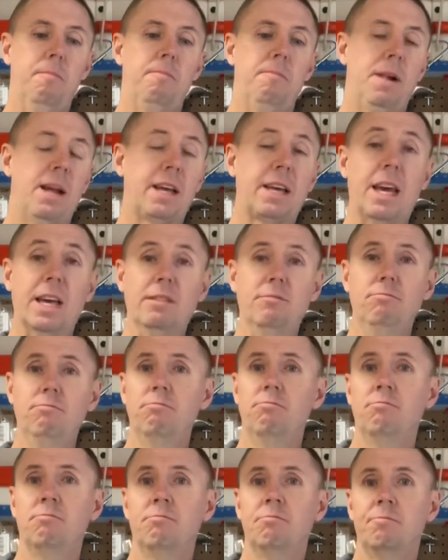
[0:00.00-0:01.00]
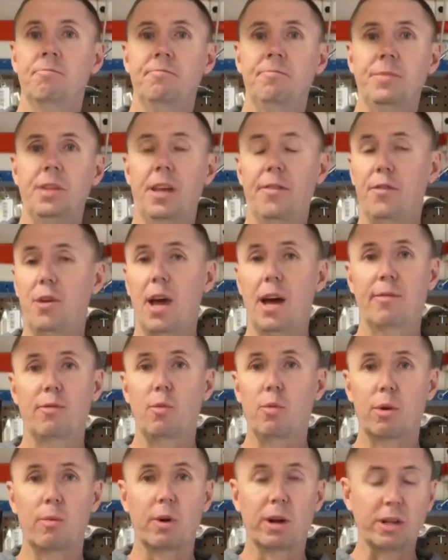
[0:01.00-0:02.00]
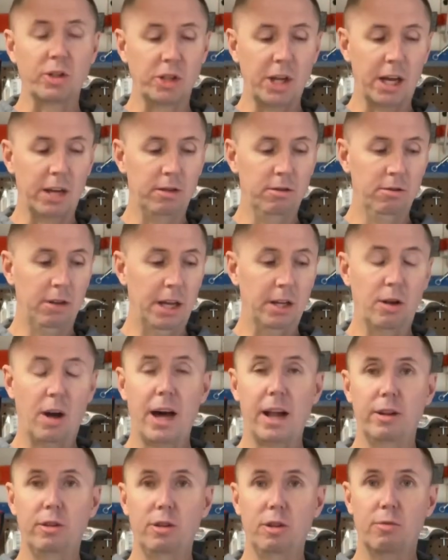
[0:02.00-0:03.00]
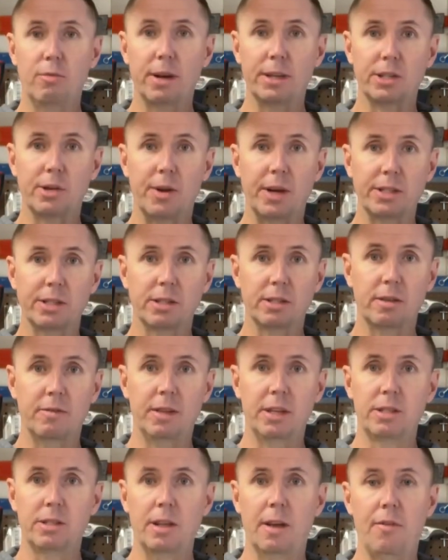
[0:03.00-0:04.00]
Again, if you have a woodworking channel and know how to do the restorations of this,